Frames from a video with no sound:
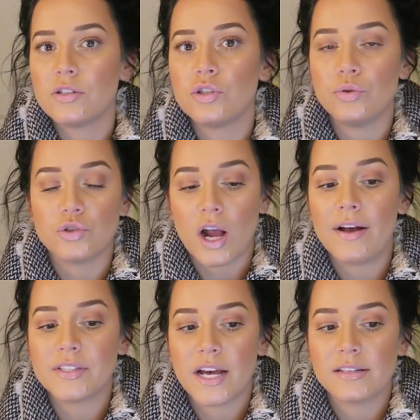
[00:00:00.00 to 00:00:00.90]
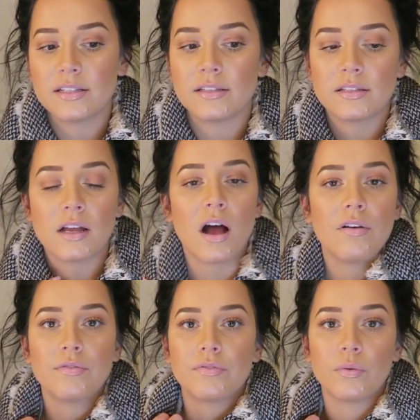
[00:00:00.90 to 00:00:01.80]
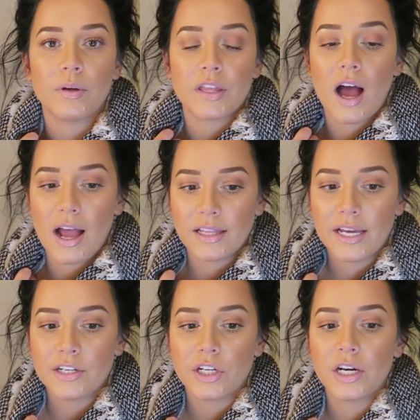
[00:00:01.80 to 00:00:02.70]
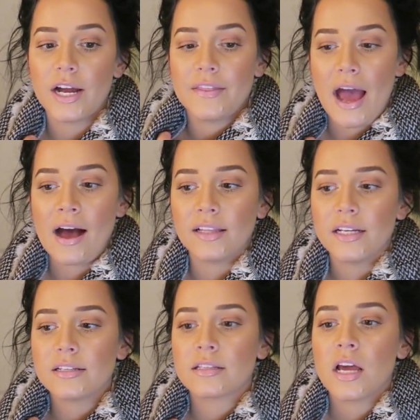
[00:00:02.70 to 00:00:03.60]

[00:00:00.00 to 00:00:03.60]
do drive tests and stuff with the Highlander and the Atlas.